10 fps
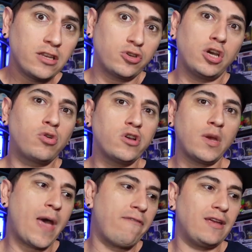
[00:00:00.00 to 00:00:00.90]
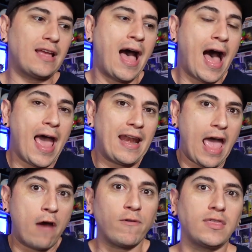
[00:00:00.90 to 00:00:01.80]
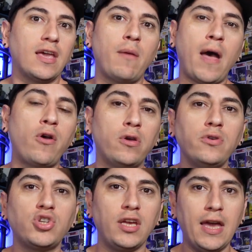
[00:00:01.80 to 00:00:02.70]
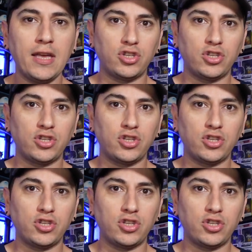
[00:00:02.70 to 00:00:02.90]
So she grows up having to hide everything about who she is.